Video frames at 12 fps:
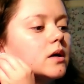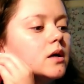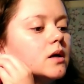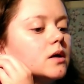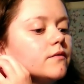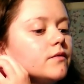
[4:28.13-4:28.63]

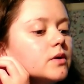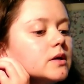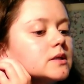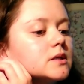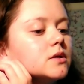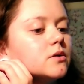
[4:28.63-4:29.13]
And if you
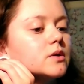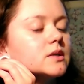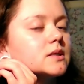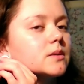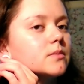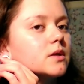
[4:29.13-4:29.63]
guys
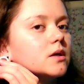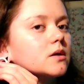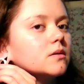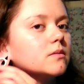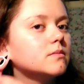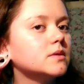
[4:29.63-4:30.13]
notice
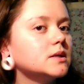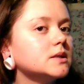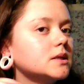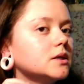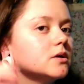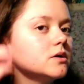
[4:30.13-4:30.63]
something,
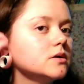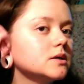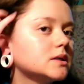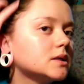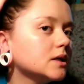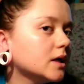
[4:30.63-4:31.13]
this ear,
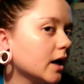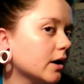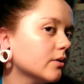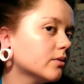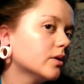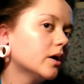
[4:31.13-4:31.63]
see
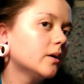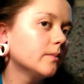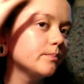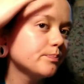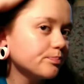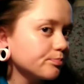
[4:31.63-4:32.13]
how
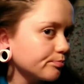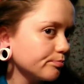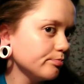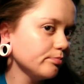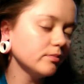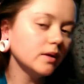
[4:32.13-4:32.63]

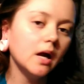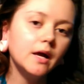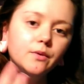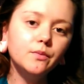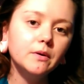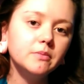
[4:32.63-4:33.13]
I
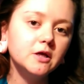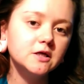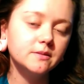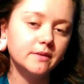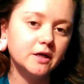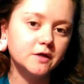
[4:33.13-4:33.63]
didn't wear
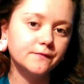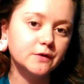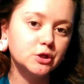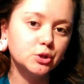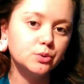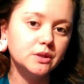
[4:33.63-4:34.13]
plugs in my ears for
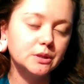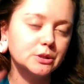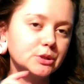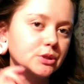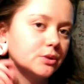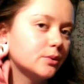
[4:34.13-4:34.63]
2
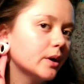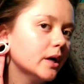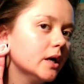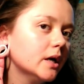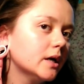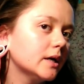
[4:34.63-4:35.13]
years, so
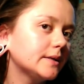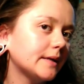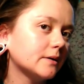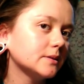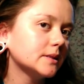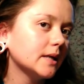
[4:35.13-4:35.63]
it
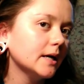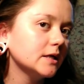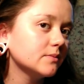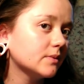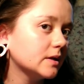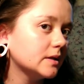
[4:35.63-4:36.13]

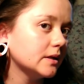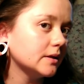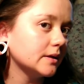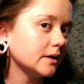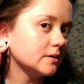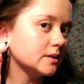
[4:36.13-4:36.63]
downsized, but it
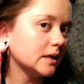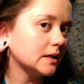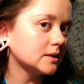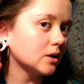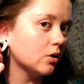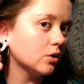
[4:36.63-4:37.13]
didn't
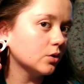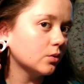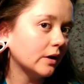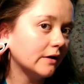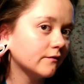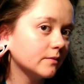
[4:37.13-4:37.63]
downsize all the
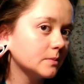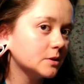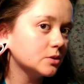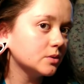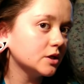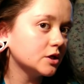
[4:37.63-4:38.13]
way from
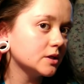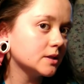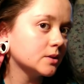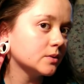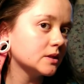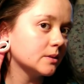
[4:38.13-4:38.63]
2
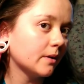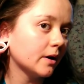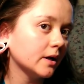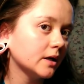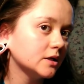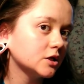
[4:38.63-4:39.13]
inches, so it's
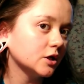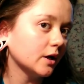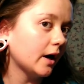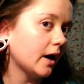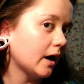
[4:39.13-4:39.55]
about 1.5 inches.